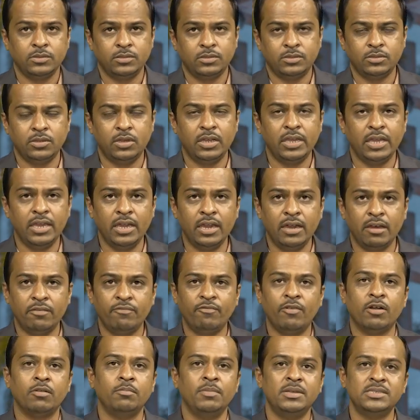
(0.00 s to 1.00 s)
So here
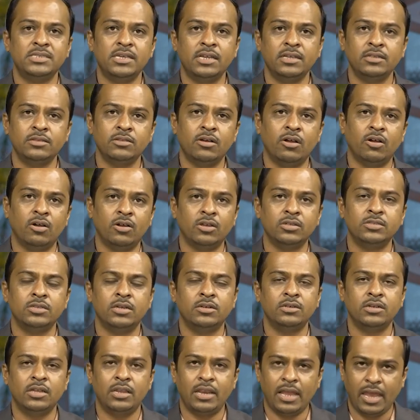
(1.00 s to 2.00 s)
for measuring the
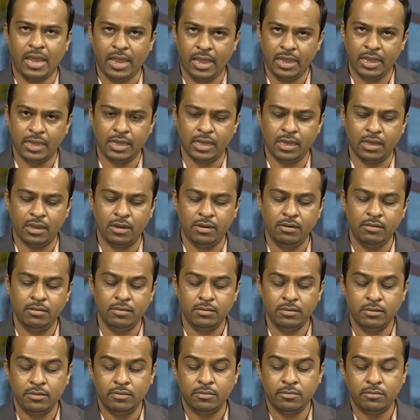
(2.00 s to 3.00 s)
horizontal angle,
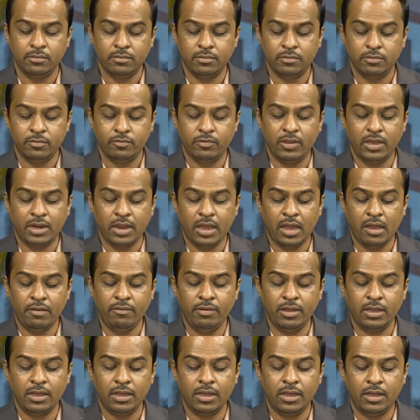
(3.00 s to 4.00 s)
we are
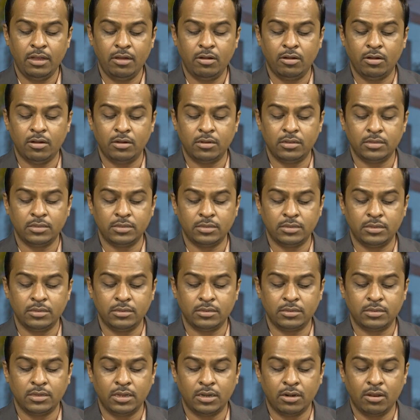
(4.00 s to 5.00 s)
having a
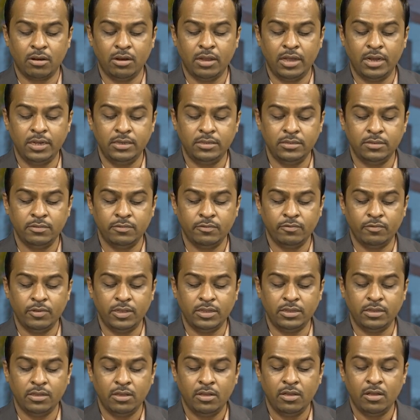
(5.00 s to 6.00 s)
theodolite
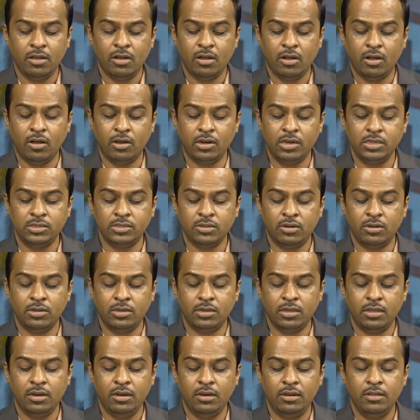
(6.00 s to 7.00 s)
with
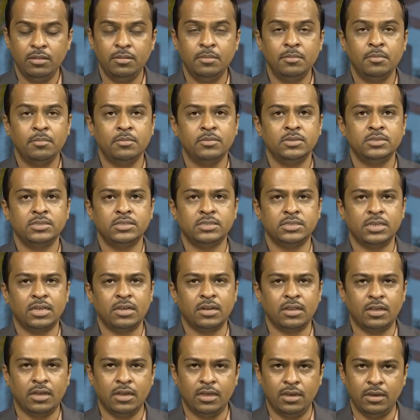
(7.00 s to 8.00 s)
horizontal
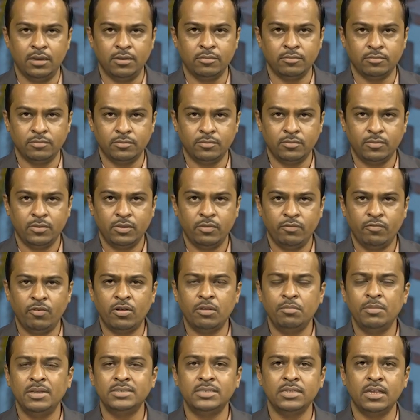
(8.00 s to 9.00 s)
circle.
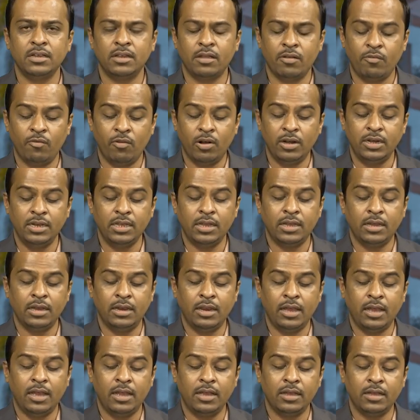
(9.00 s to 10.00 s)
For measuring a
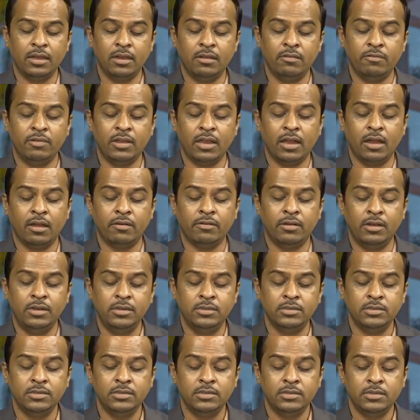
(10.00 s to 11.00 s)
vertical angle, we have a
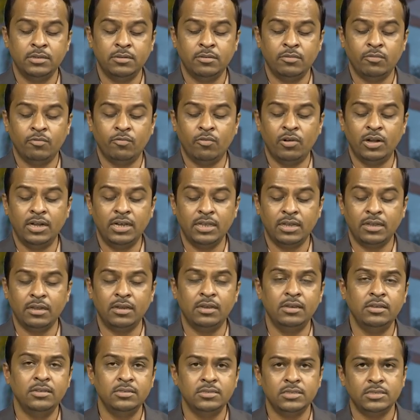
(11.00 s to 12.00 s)

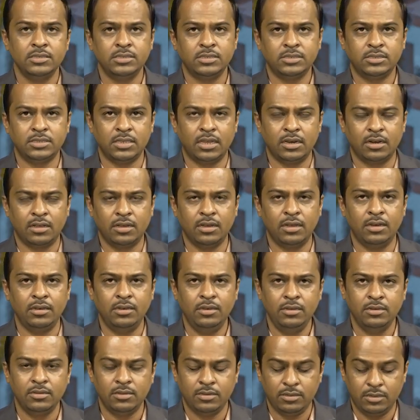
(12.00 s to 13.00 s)
vertical
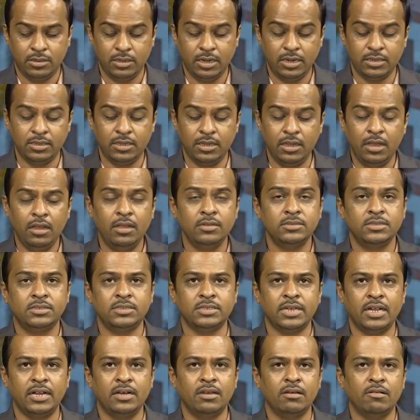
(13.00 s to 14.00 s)
circle at the
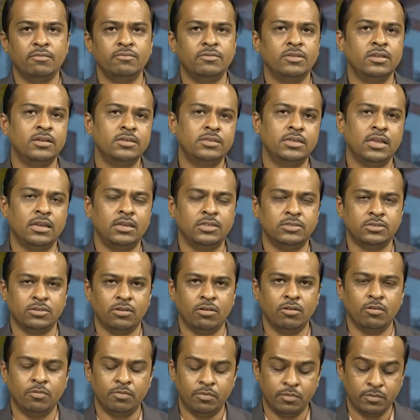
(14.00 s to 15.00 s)
side of the
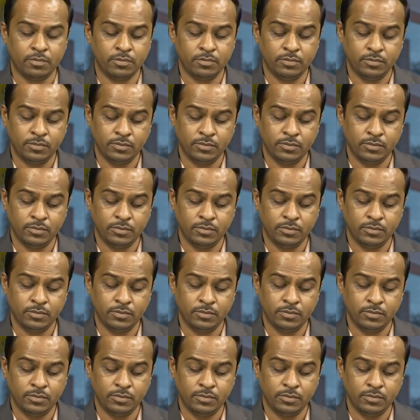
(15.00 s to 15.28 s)
telescope.